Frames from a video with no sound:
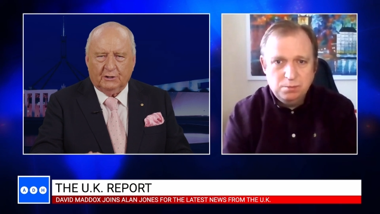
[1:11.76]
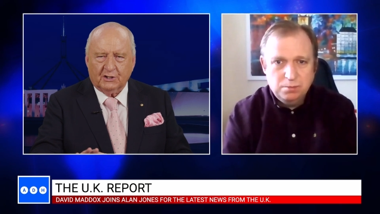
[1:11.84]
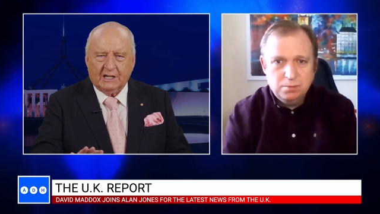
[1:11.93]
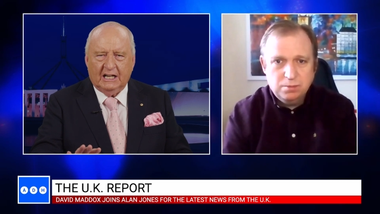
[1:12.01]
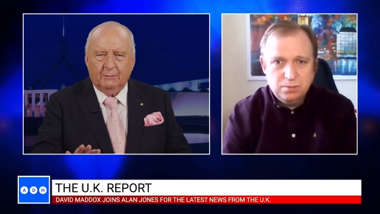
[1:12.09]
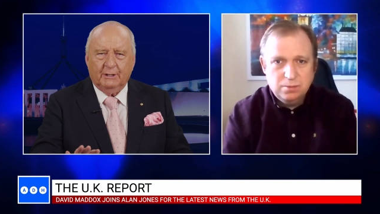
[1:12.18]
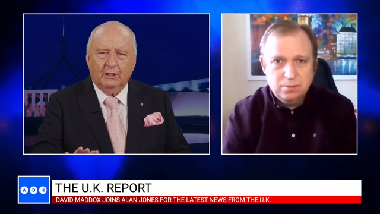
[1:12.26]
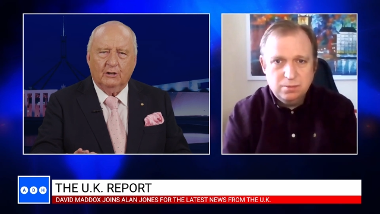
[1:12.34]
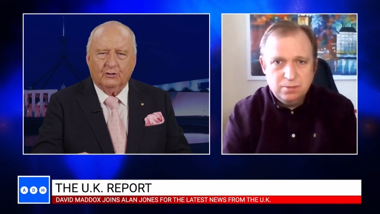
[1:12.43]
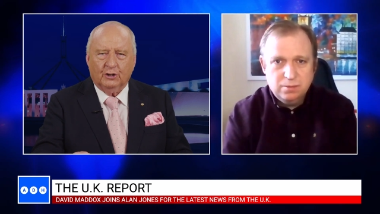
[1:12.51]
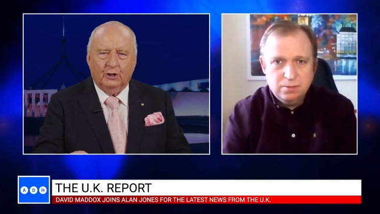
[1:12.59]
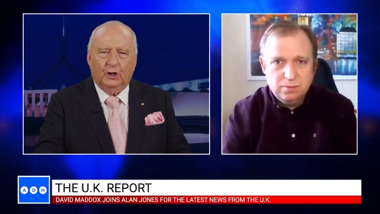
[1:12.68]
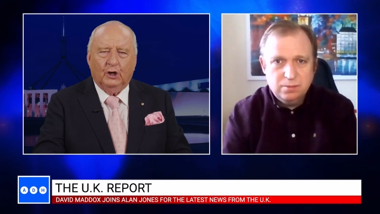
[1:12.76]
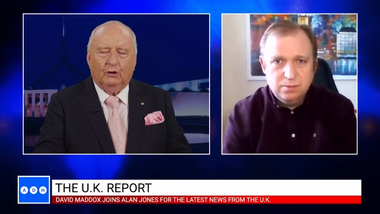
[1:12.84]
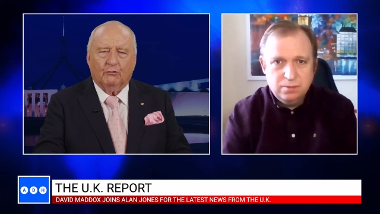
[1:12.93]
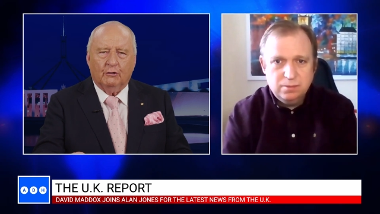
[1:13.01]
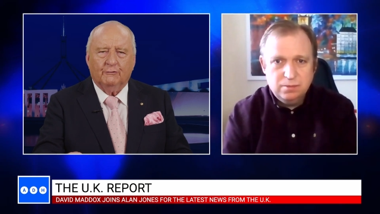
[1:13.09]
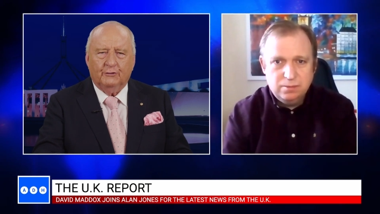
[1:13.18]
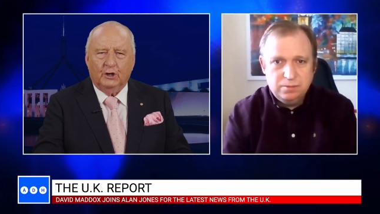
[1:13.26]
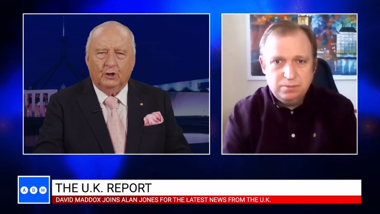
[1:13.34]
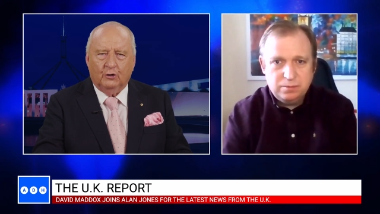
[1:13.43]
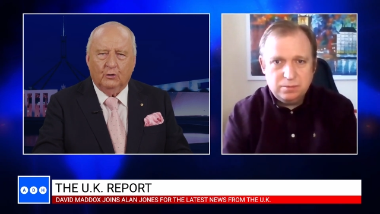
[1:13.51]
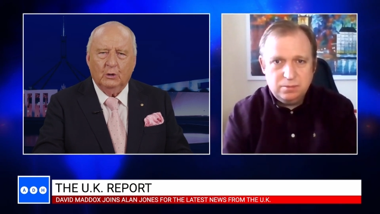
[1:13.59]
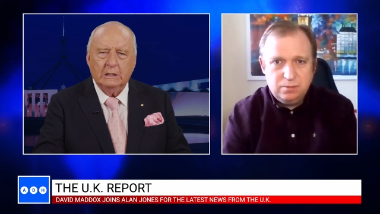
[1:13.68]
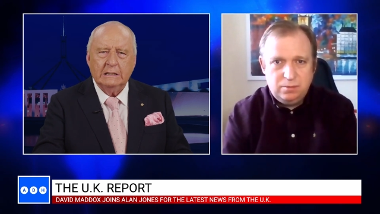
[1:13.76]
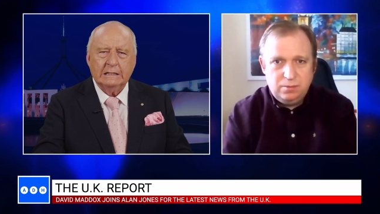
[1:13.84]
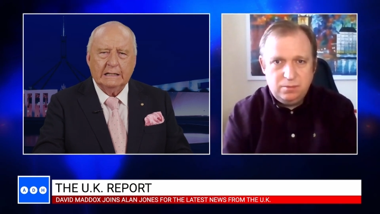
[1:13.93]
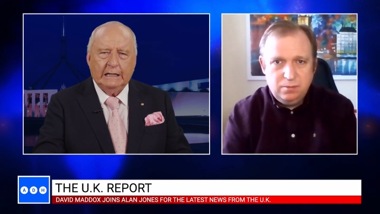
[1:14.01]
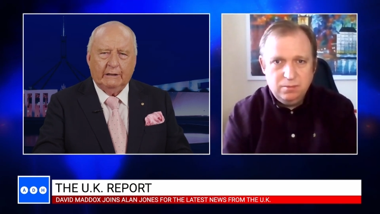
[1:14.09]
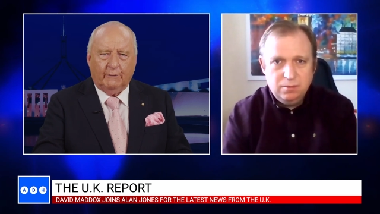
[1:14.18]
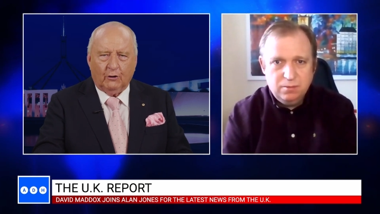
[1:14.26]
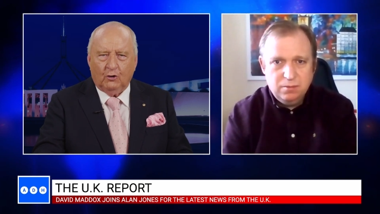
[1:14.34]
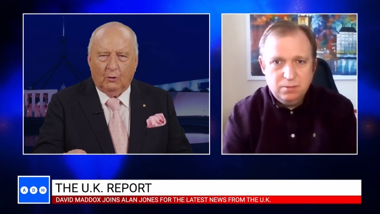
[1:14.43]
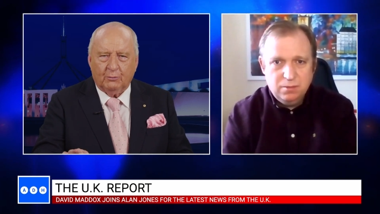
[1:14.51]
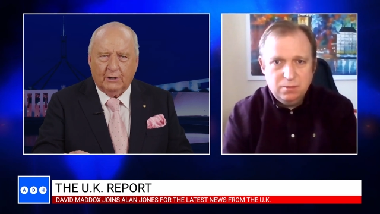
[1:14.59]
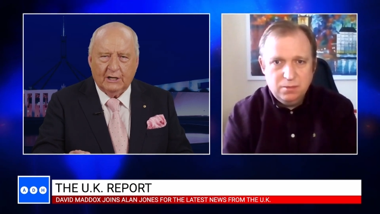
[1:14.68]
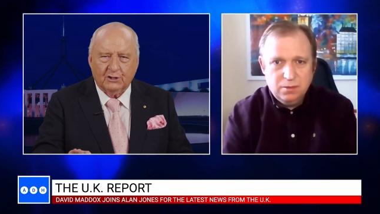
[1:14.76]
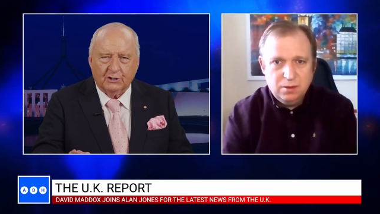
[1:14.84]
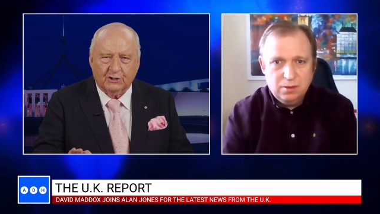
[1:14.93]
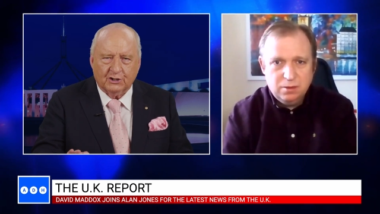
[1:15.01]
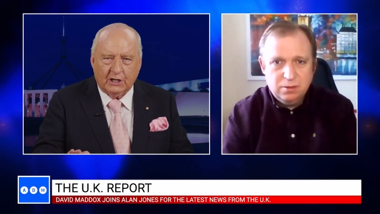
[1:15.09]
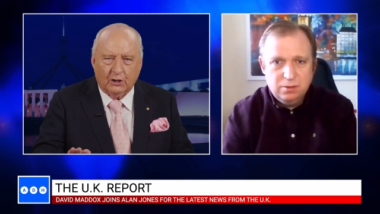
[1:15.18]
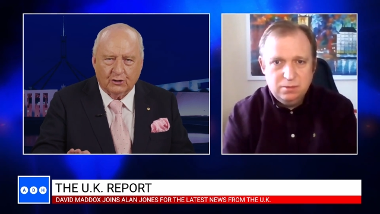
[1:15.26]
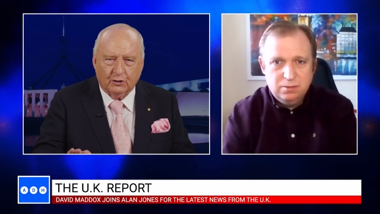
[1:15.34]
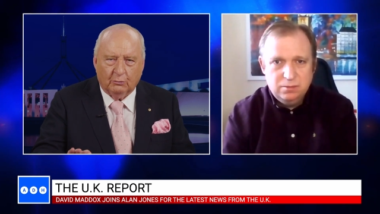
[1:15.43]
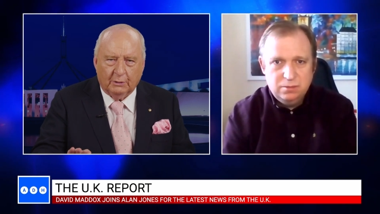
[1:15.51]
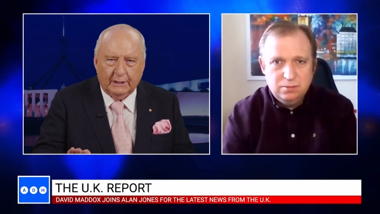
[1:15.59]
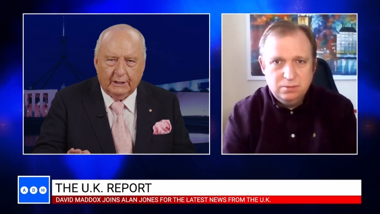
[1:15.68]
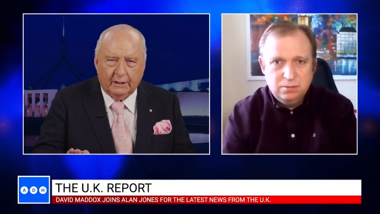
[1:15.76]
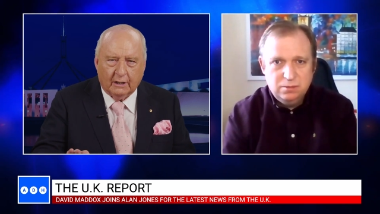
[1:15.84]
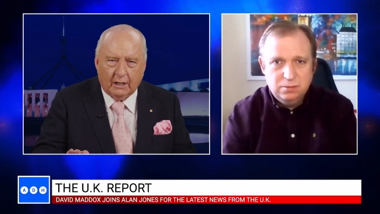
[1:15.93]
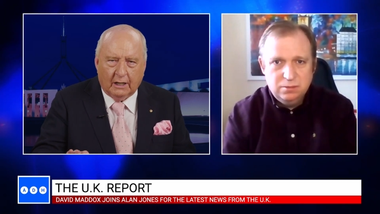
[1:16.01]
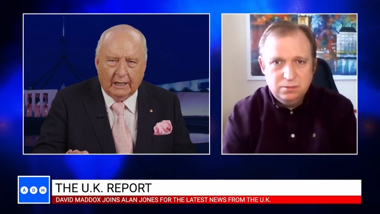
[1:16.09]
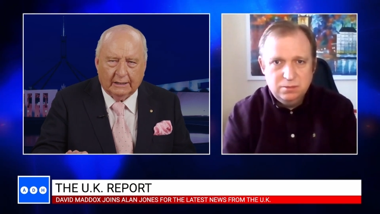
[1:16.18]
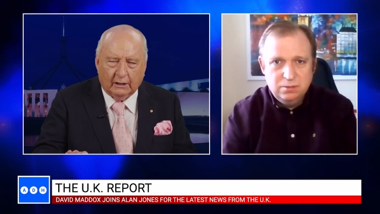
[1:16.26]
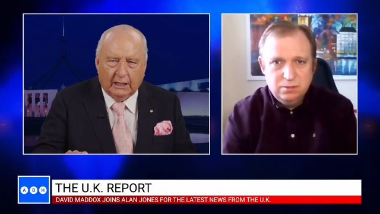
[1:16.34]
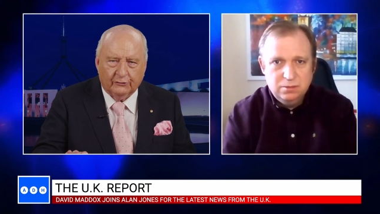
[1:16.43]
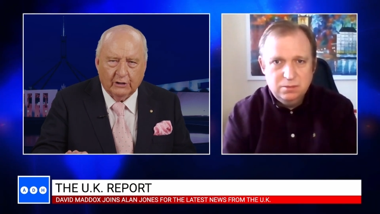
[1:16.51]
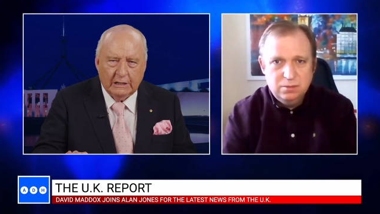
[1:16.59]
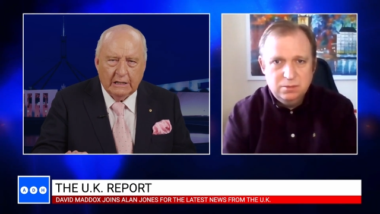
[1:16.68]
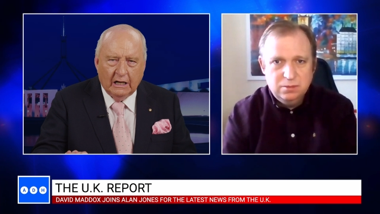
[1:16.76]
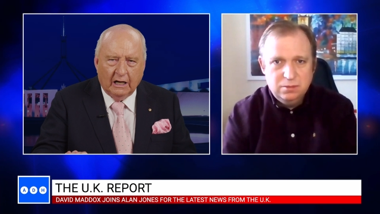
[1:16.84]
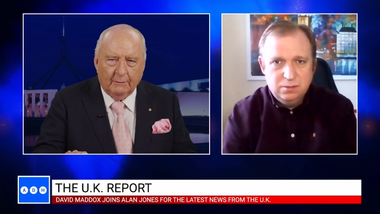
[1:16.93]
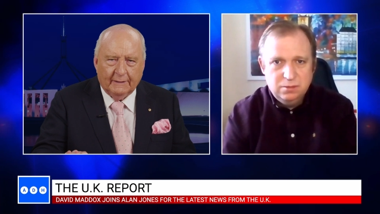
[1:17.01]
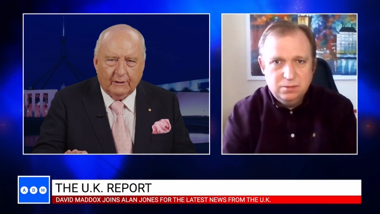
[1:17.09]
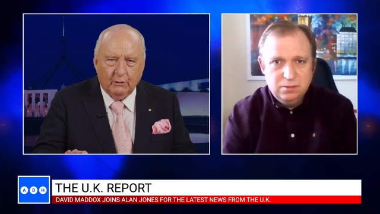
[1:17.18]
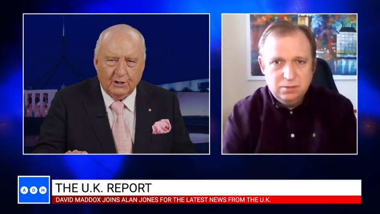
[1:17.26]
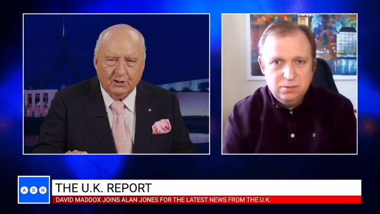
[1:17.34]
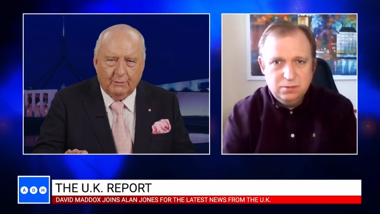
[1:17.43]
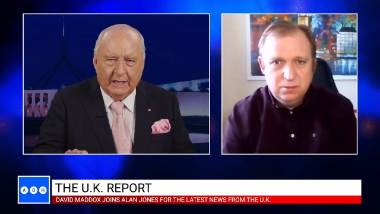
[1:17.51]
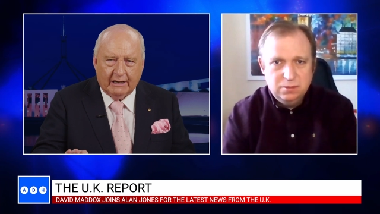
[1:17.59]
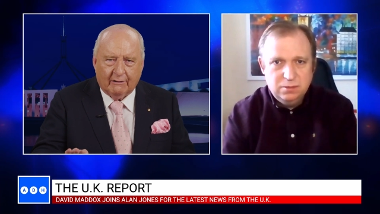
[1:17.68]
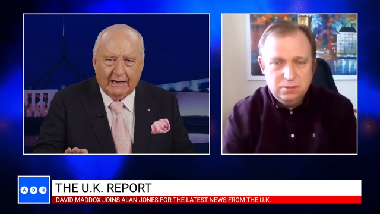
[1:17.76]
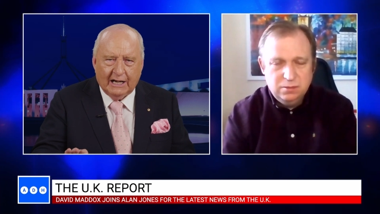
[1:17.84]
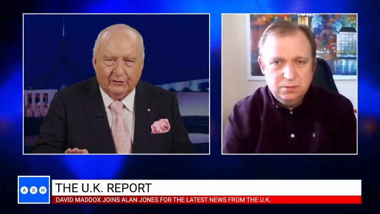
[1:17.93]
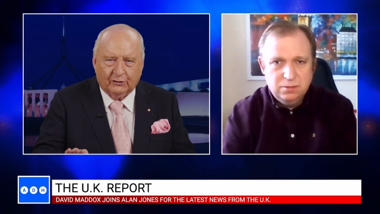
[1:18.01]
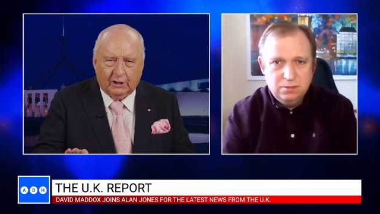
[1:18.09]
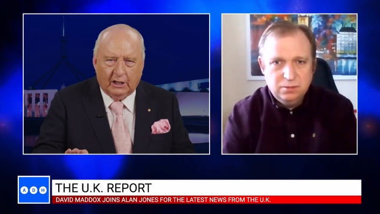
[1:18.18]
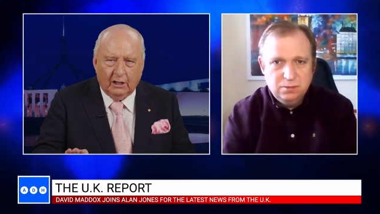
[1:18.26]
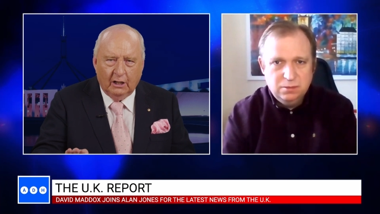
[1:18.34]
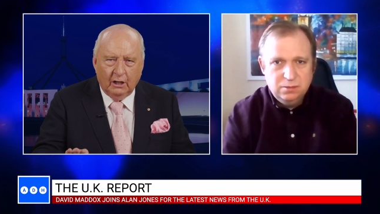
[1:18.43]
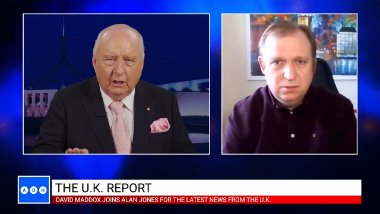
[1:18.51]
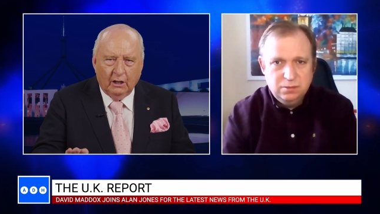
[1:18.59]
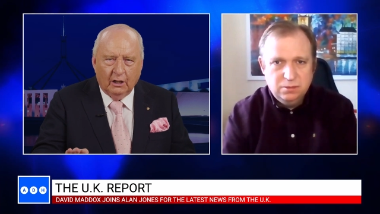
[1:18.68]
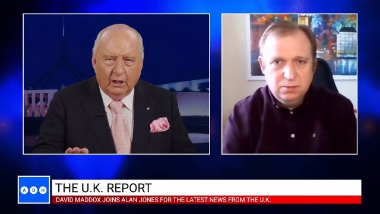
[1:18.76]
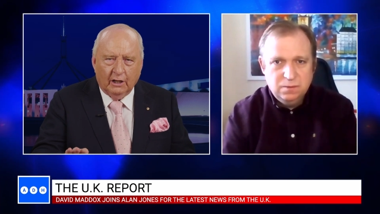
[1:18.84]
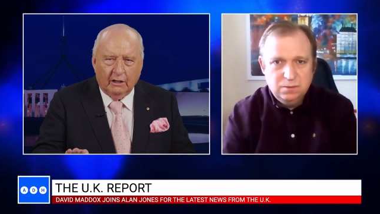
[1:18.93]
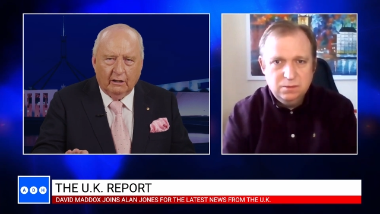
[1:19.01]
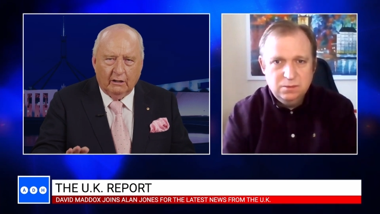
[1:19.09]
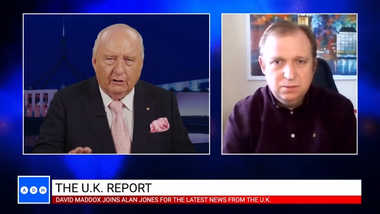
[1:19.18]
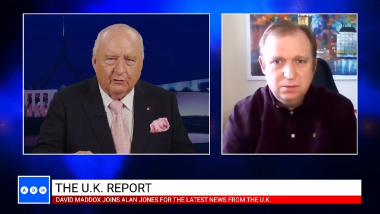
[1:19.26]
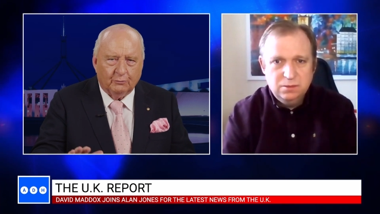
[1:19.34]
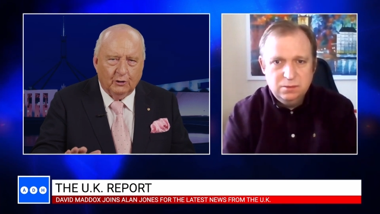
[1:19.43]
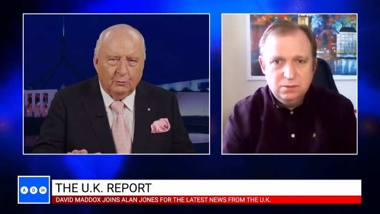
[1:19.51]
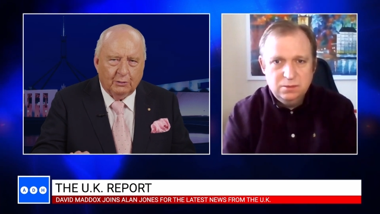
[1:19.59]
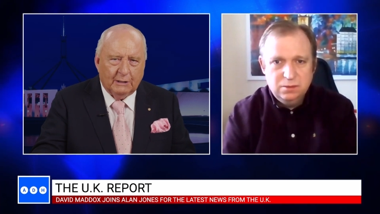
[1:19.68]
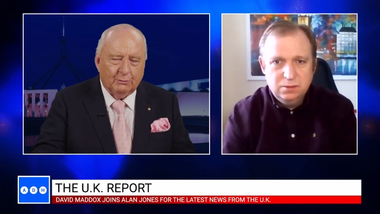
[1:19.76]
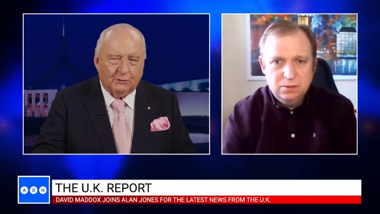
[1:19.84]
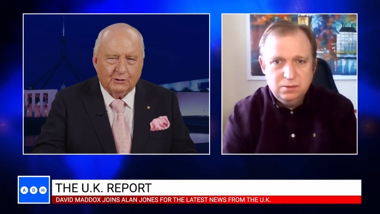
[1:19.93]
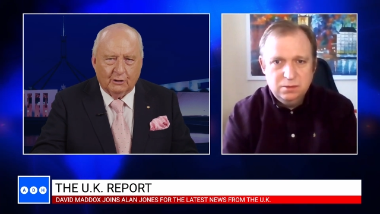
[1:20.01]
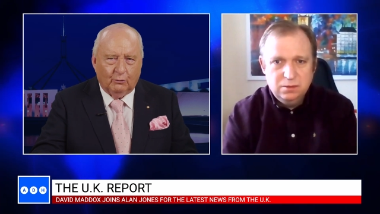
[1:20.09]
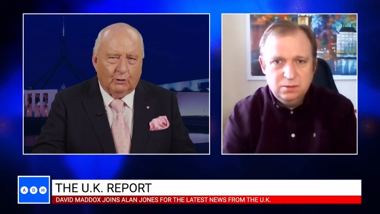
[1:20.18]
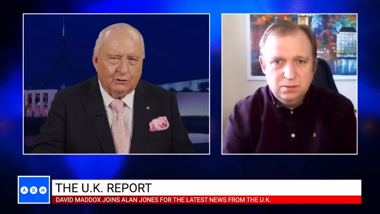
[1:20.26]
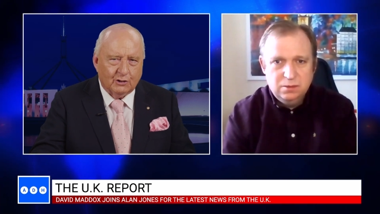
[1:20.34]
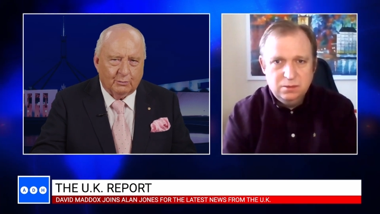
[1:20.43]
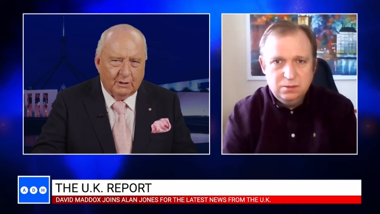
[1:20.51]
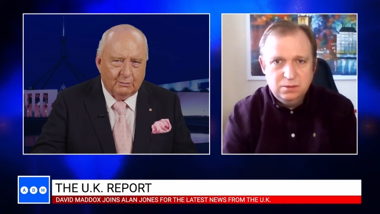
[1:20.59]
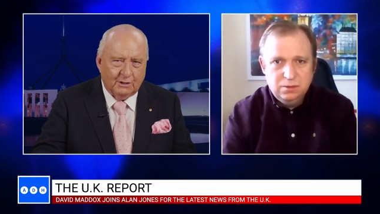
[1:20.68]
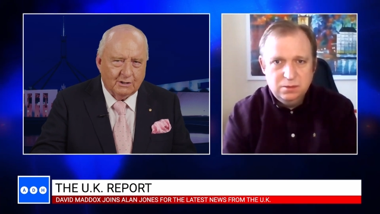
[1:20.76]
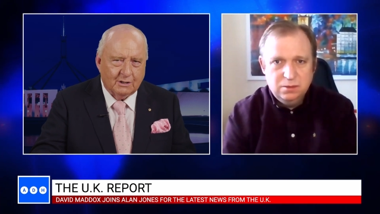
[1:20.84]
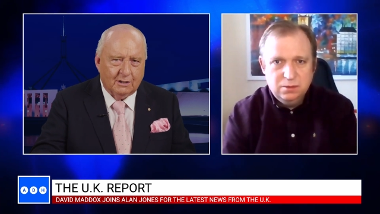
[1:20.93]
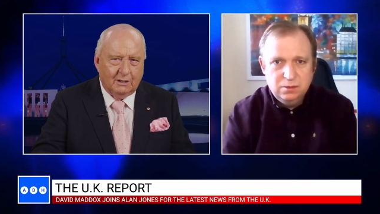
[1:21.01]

Speaker 1: there's going to be an internal review into the corporation's social media guidelines. I mean, the question many are asking uh, is: Do people still watch the BBC,